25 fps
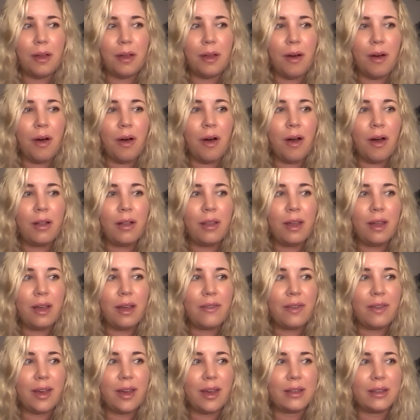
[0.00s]
all
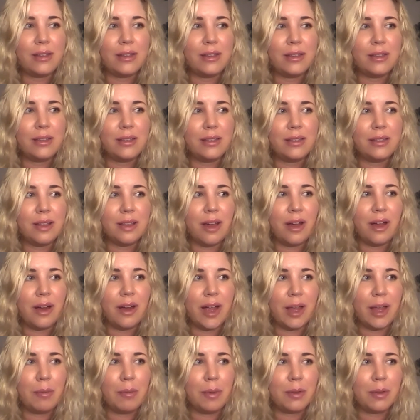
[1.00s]
of us are
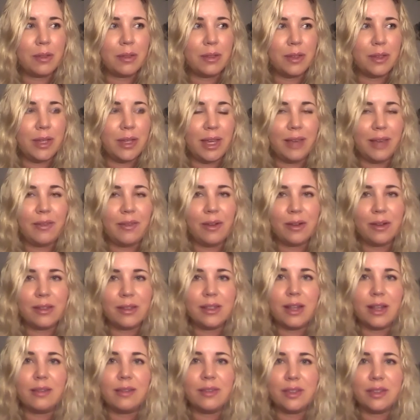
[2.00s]
able to give
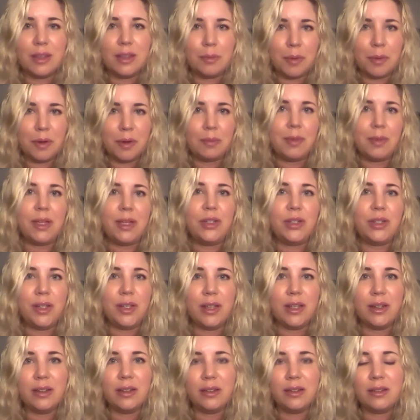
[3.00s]
ourselves the
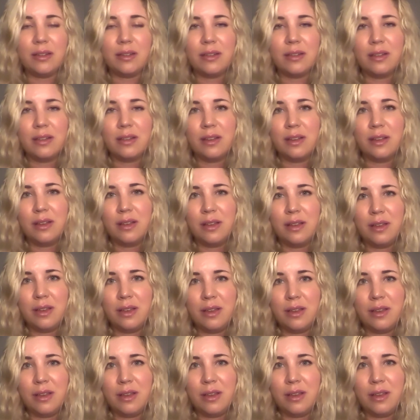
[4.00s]
permission
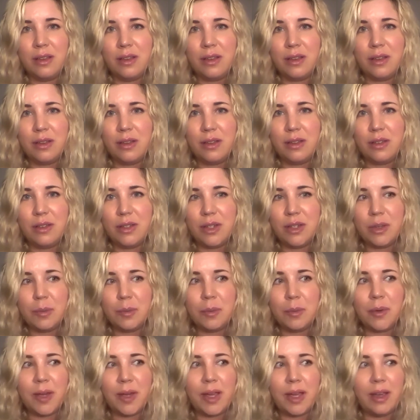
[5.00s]
to
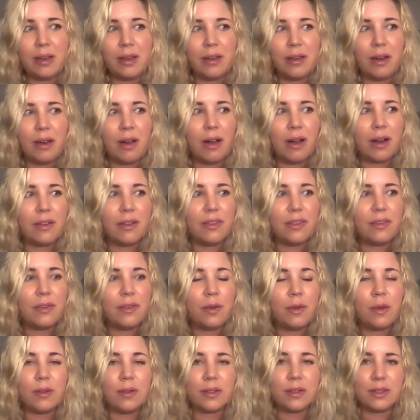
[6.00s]
bring our
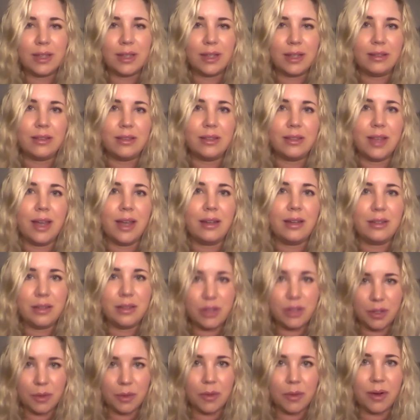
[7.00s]
full skill set
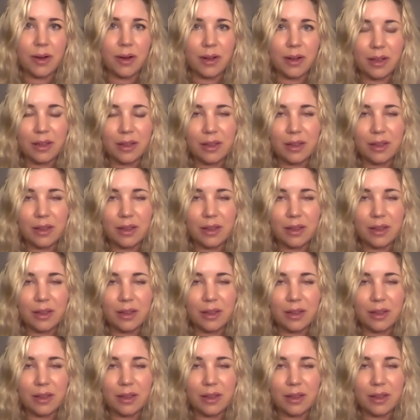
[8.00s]
to work.